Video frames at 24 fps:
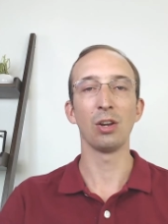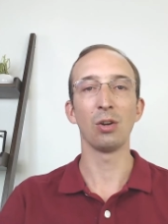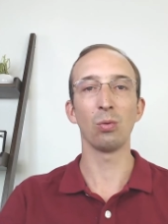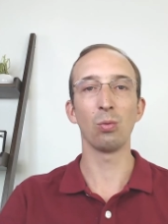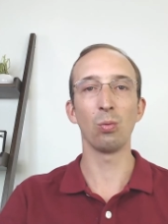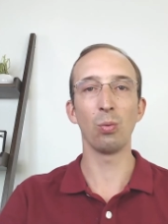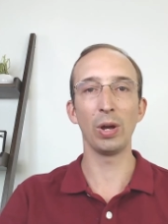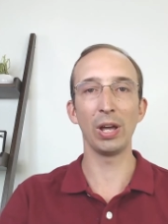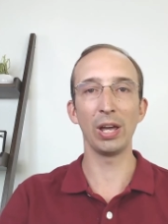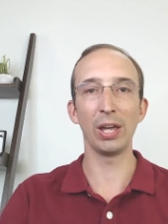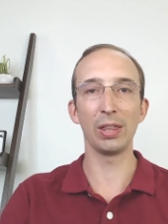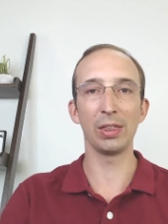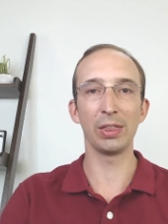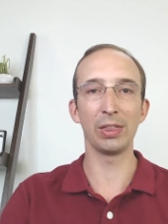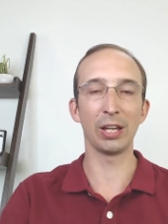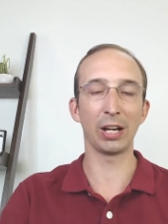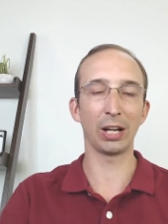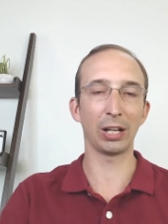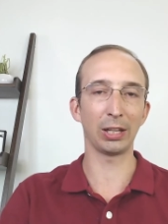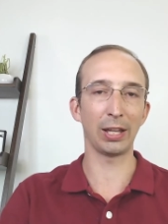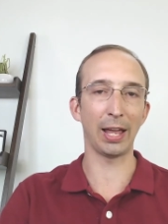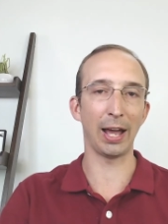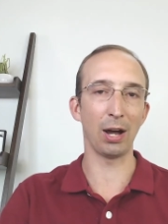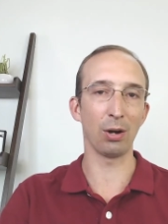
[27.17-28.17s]
with the
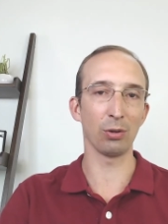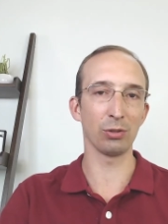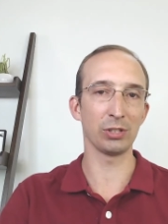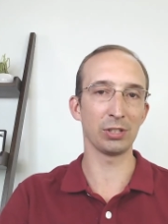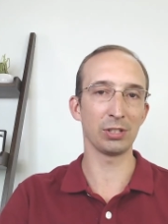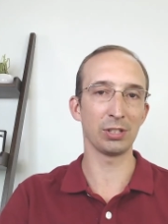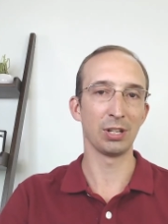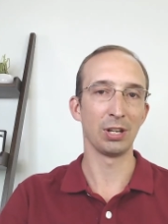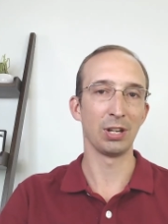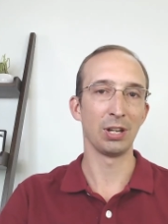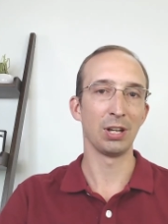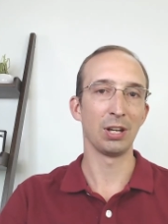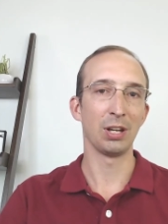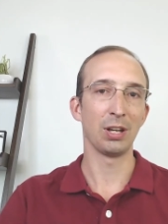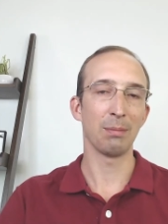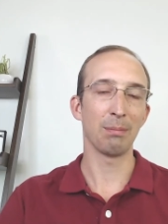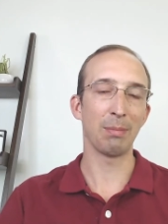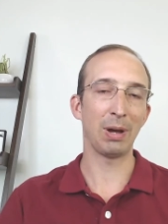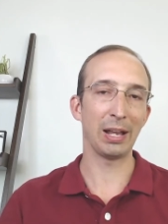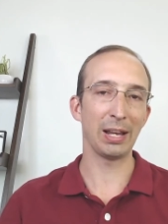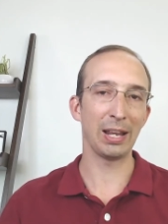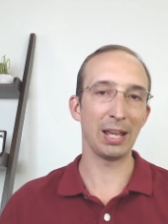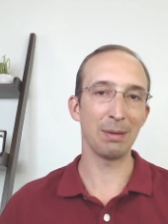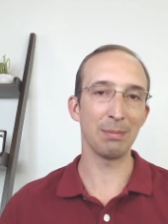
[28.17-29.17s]
clouds.
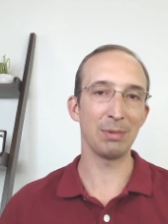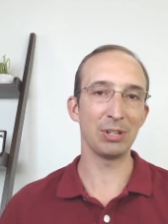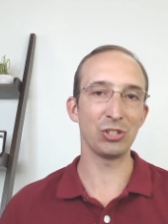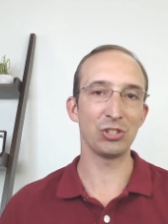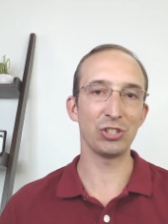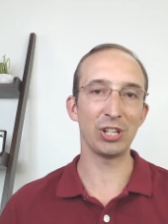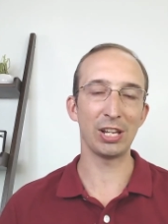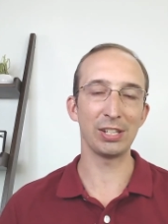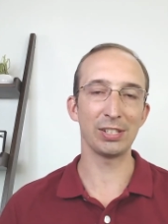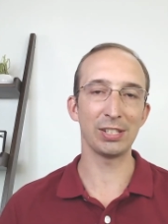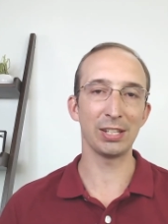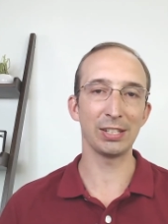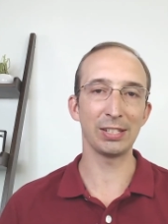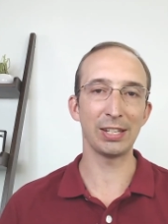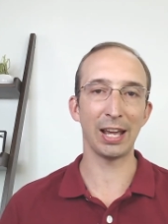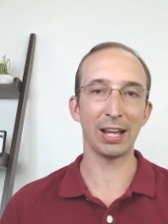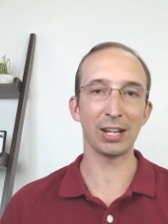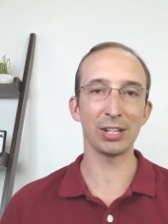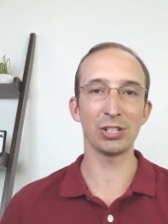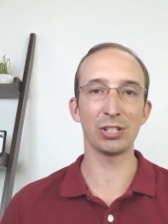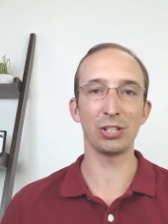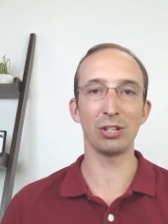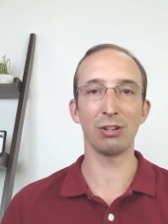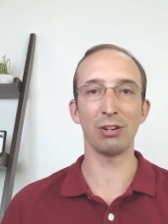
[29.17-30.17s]
My name is Jason
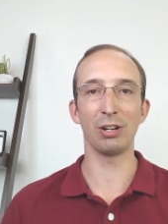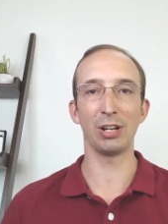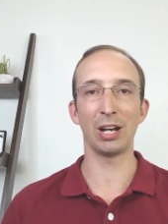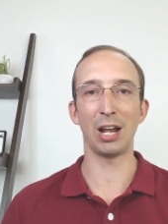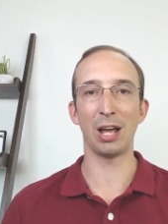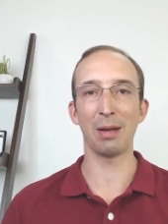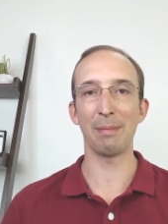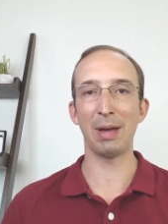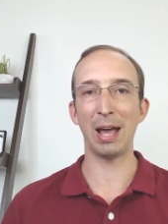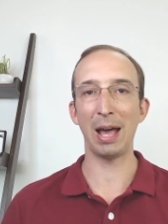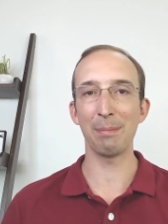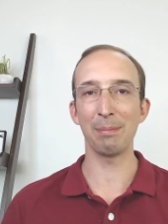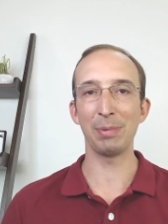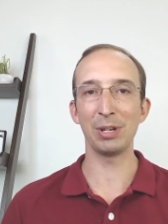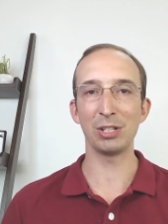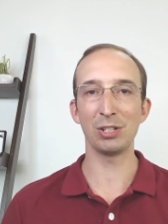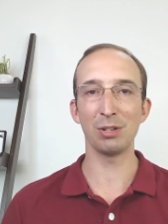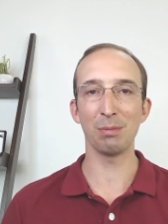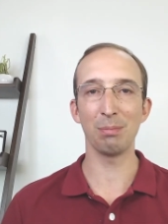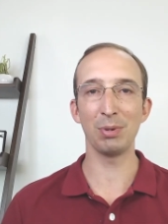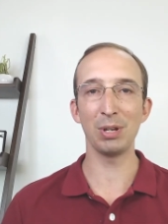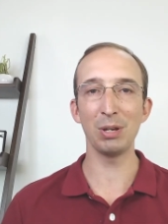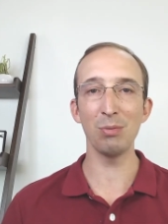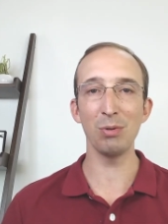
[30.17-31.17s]
Dexter, and I'm happy
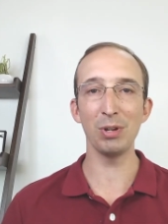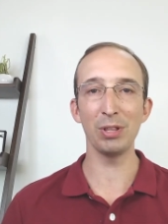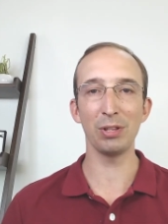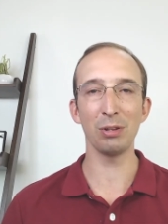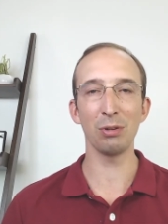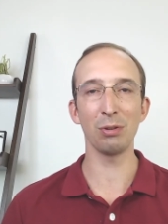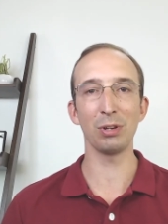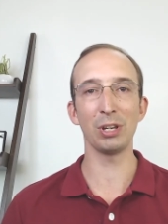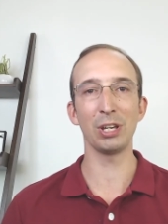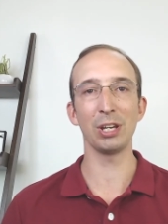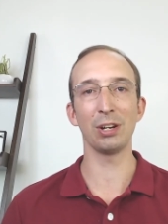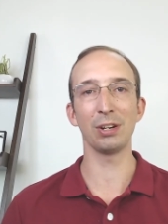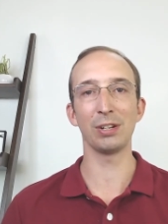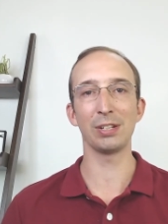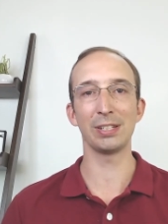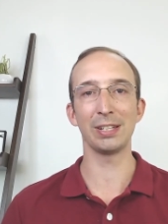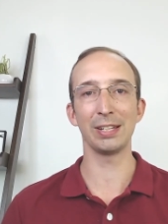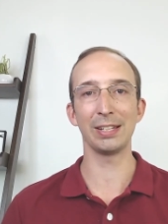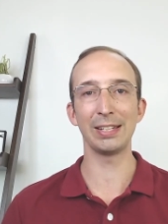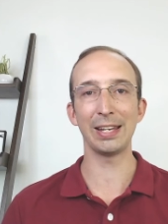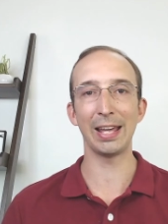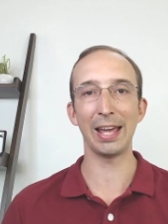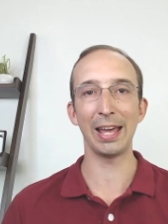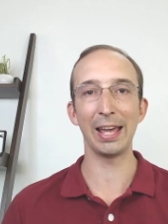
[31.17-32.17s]
to be with you here
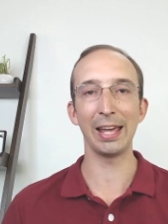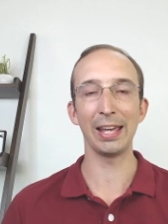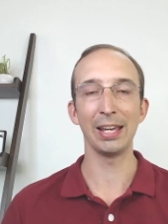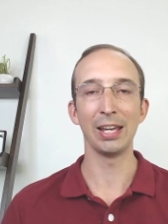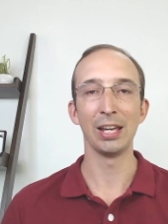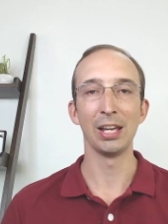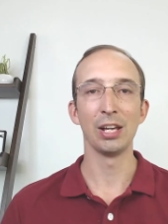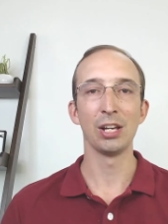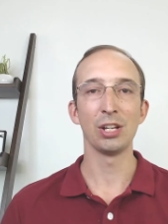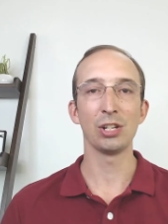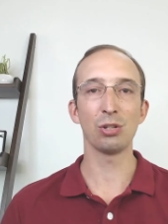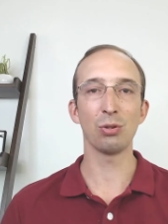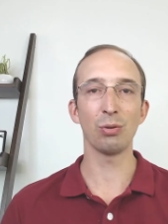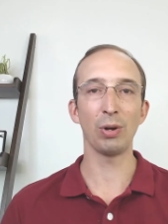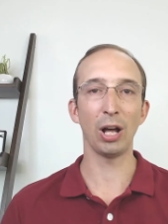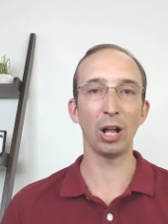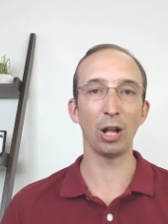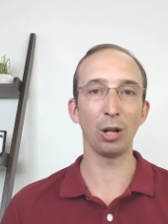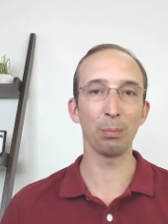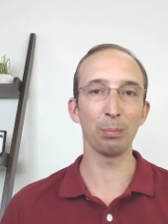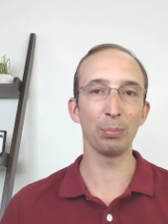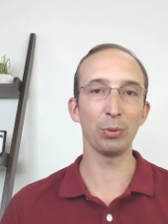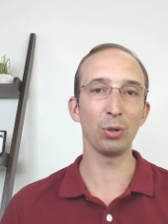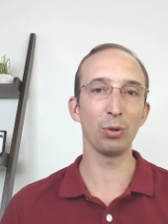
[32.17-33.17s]
today to
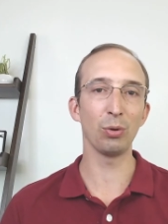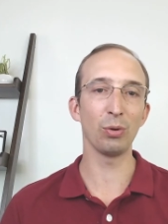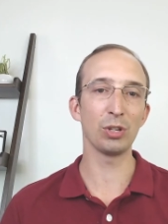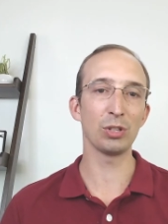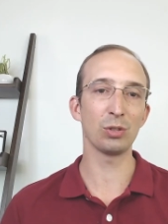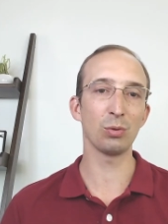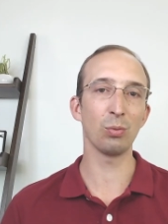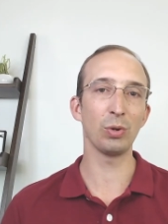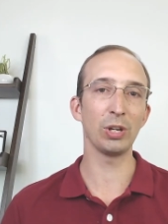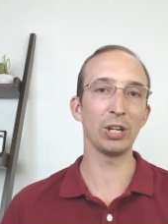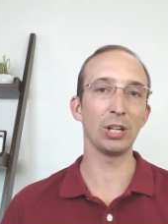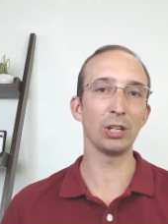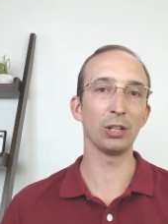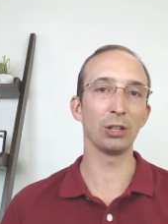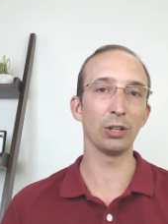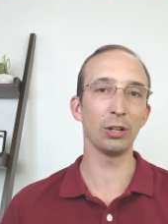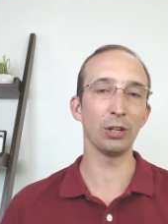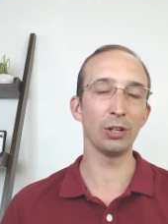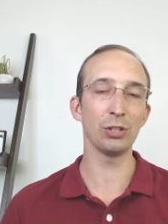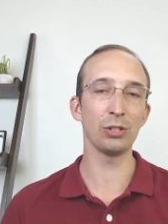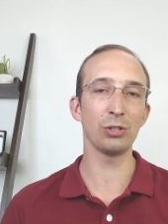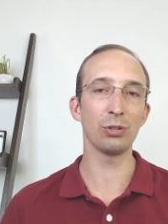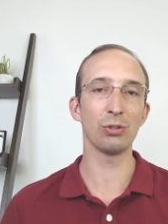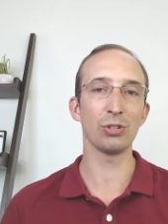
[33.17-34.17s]
help you as we
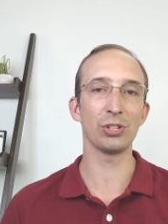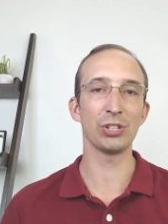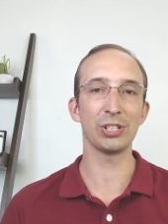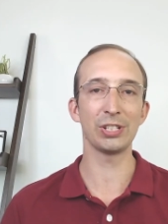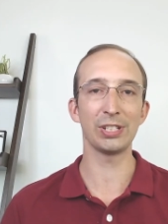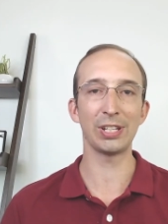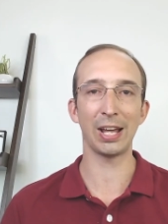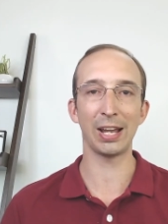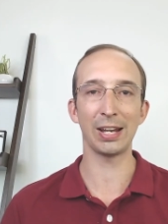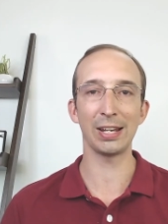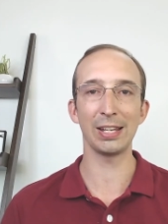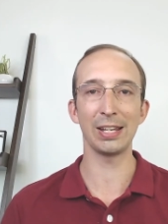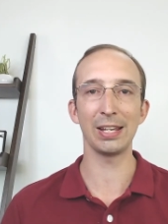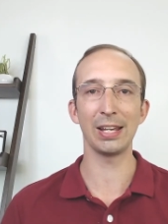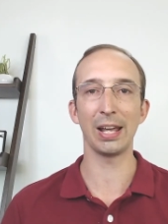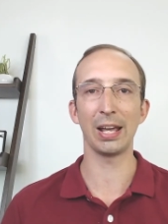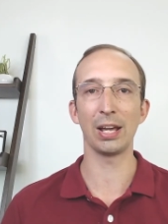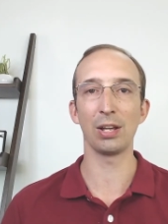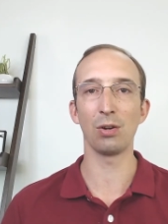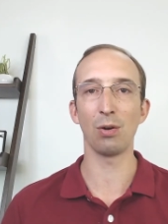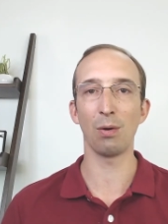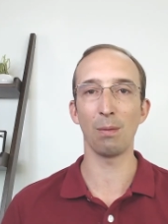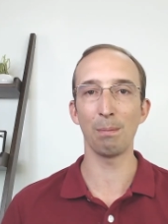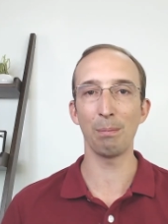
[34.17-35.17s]
learn to study
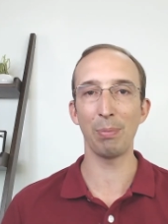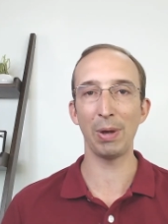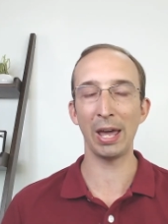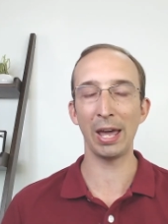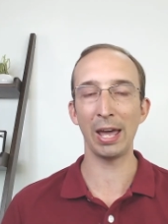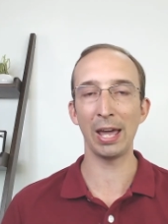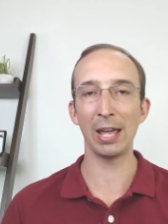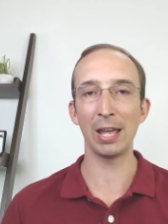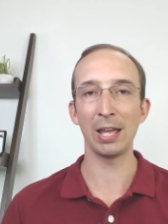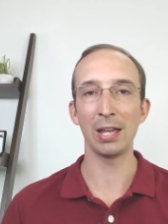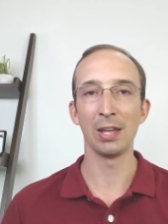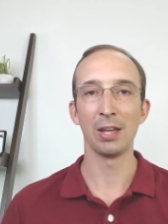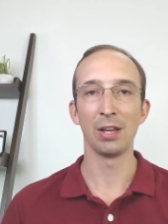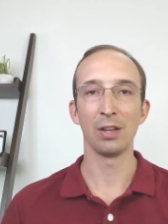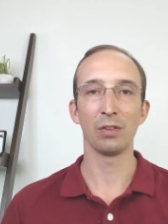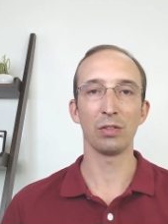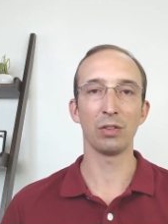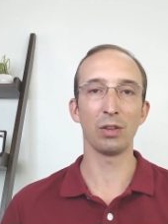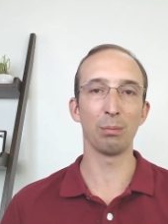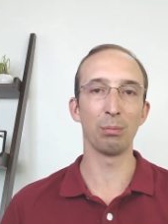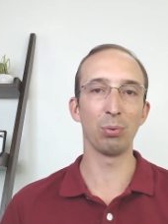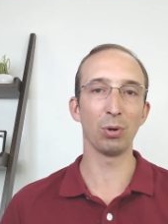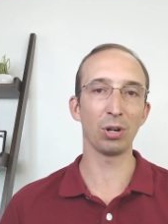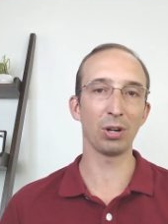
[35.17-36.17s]
and obey
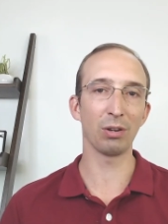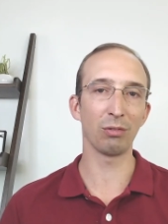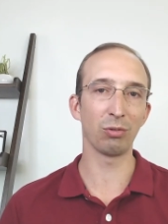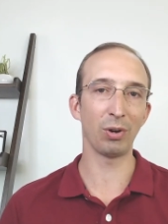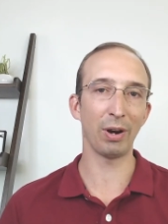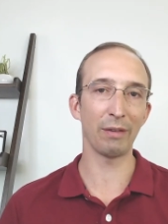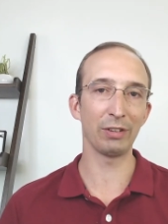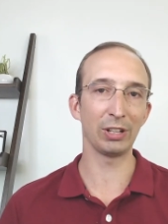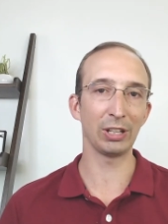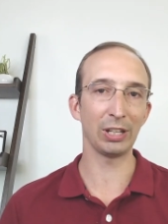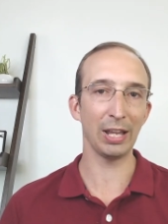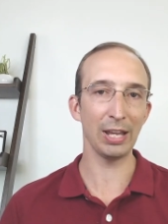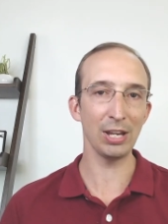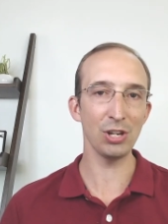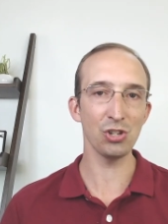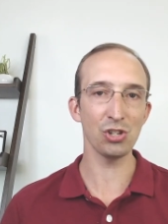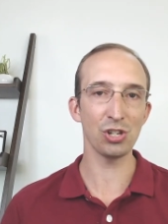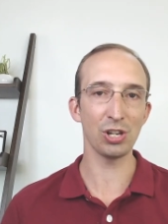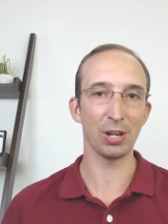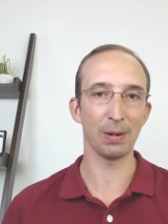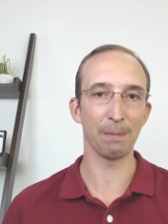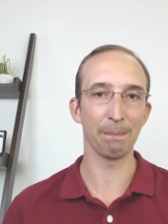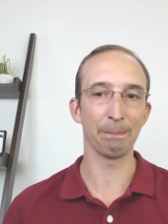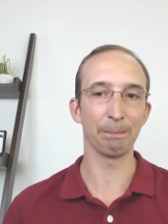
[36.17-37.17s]
the book of
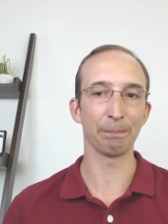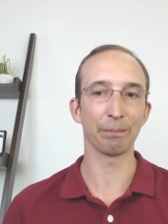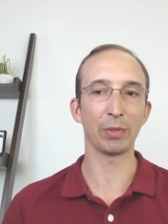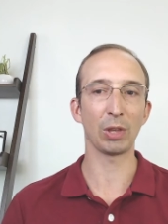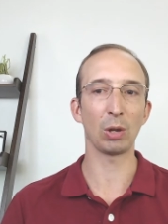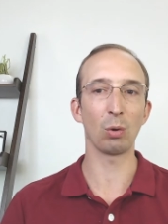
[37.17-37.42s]
Revelation,